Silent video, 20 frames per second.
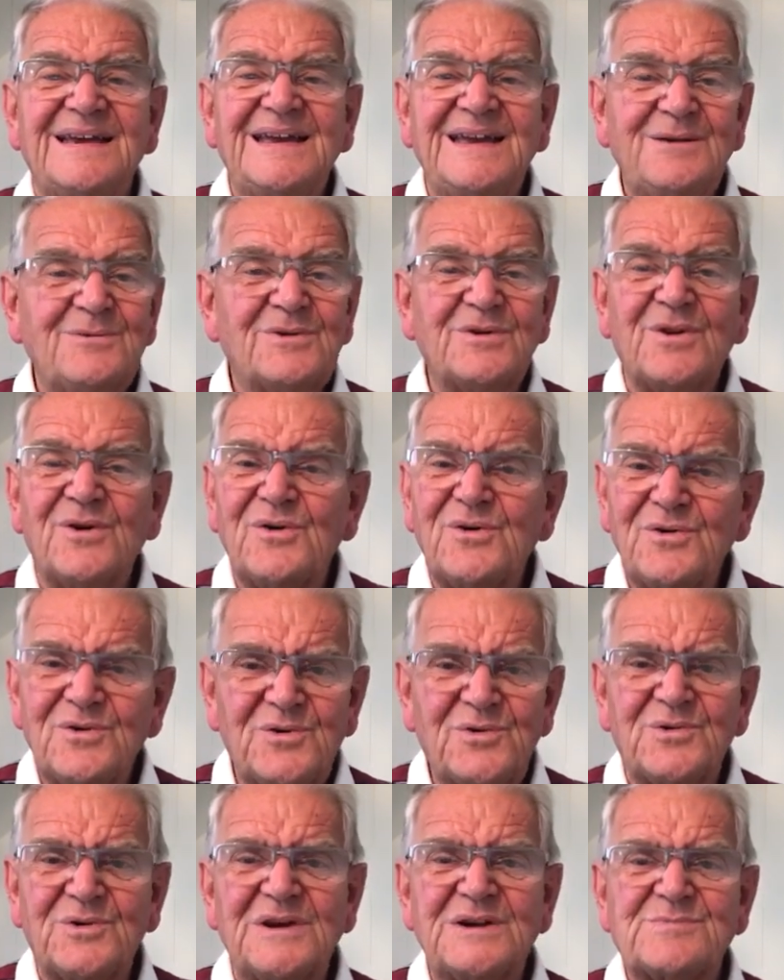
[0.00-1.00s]
He will
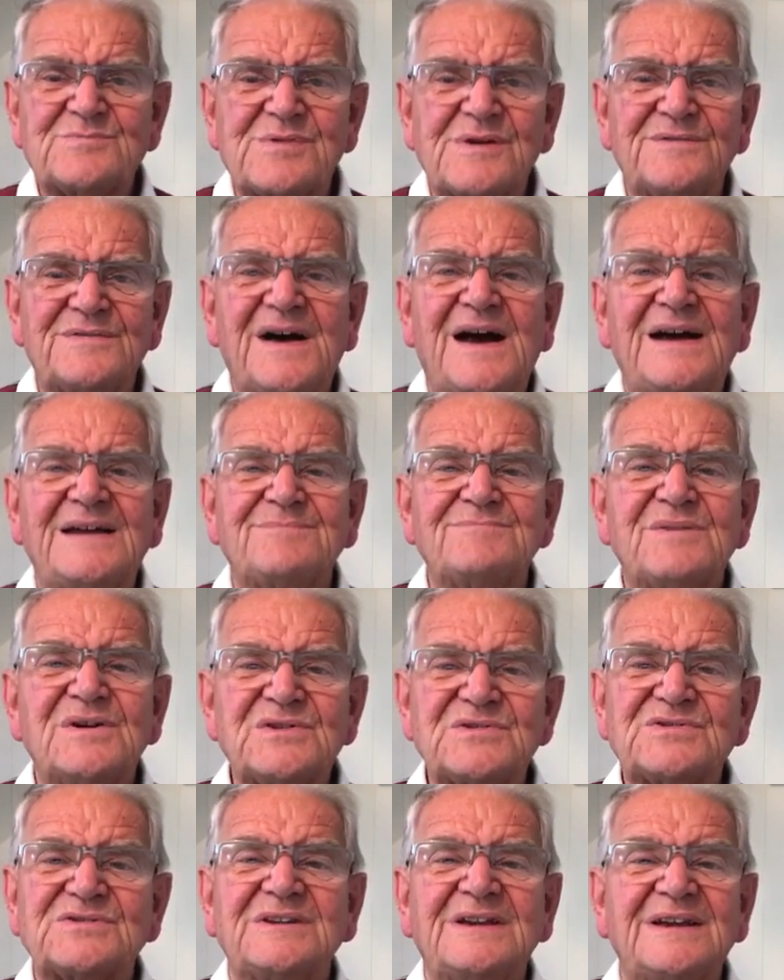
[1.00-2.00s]
always provide
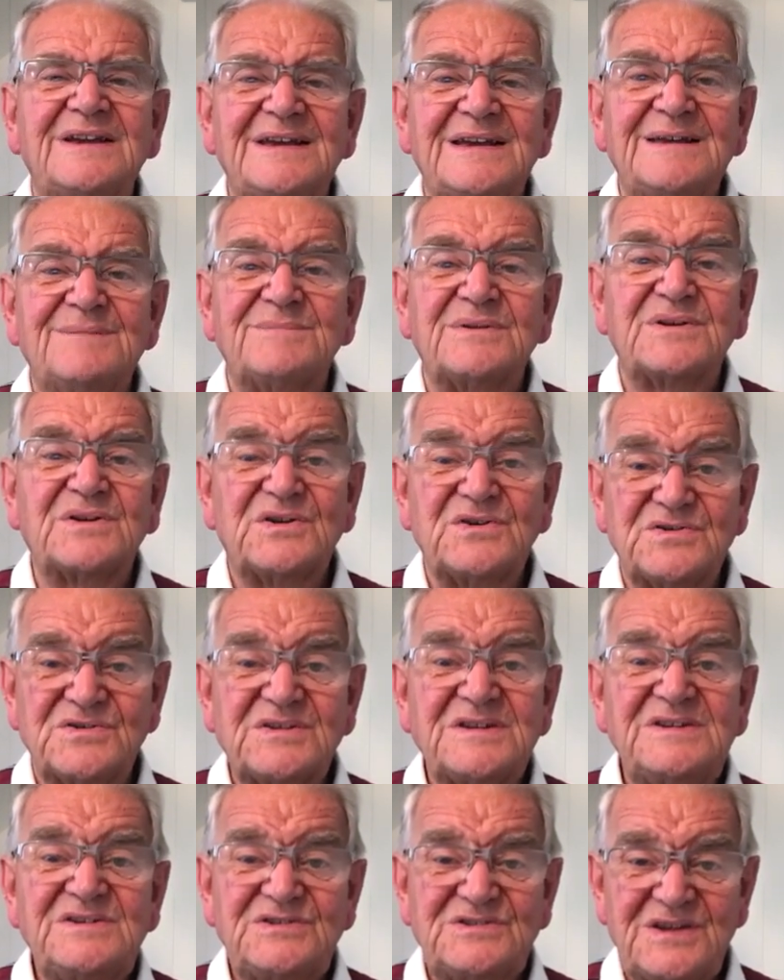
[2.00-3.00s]
mercy
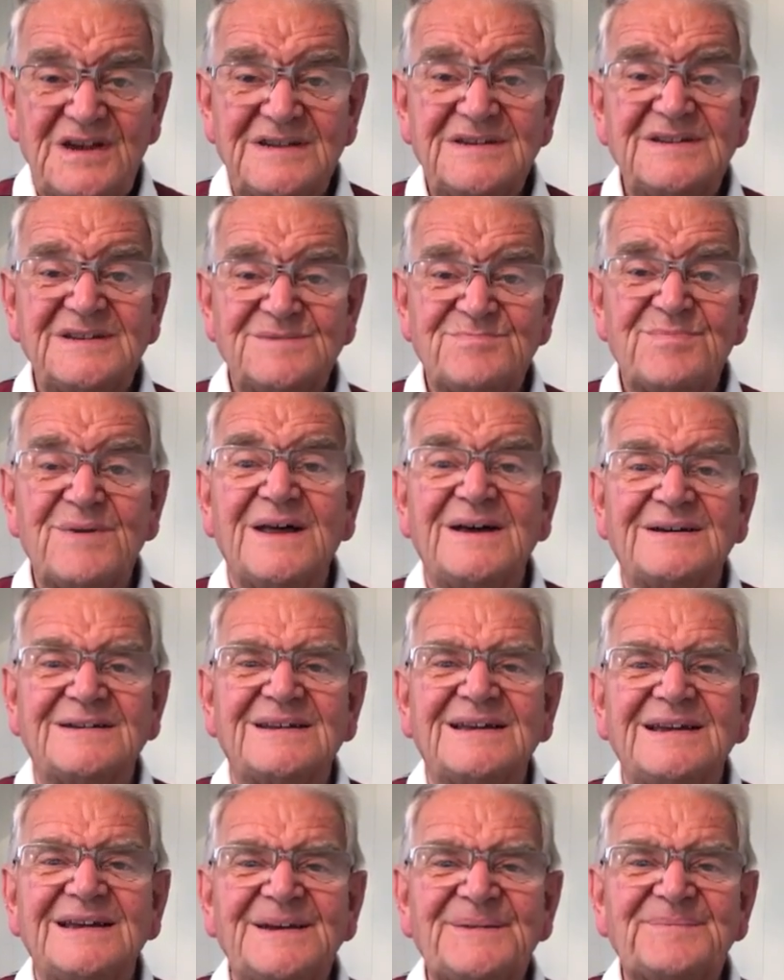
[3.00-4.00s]
because he shed his blood
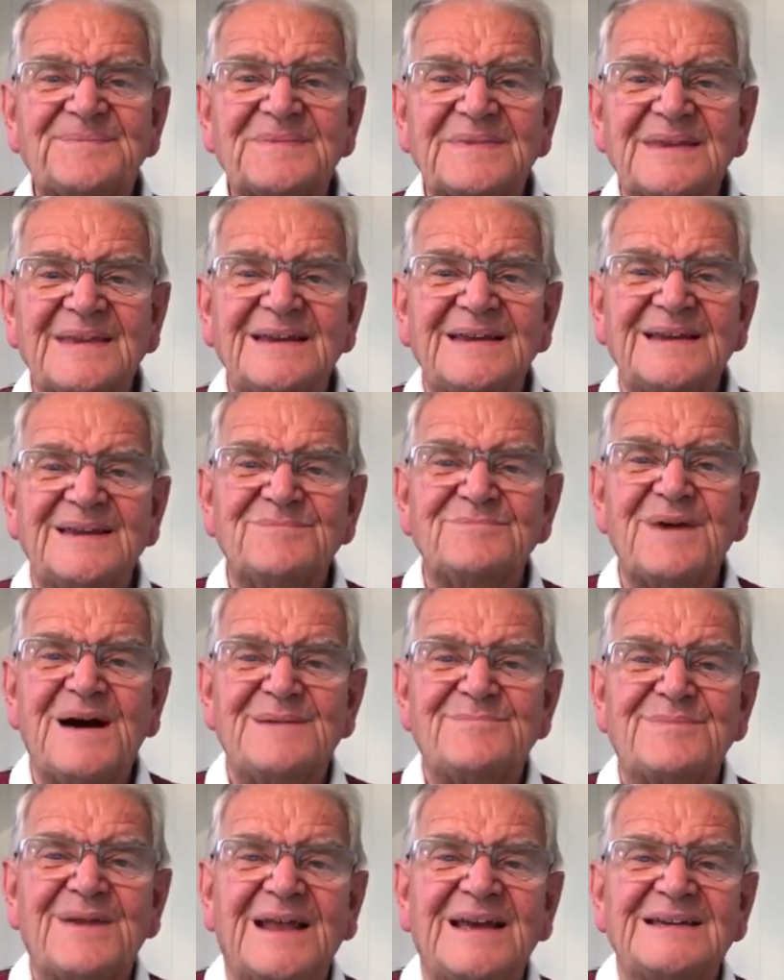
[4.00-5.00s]
in
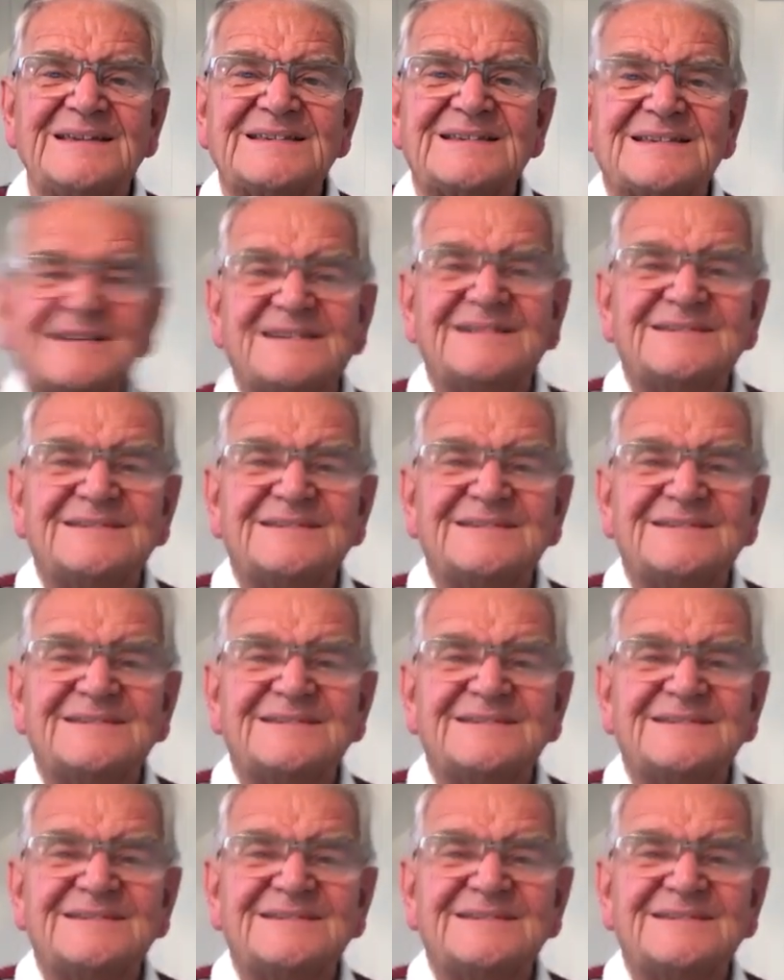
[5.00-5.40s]
my place.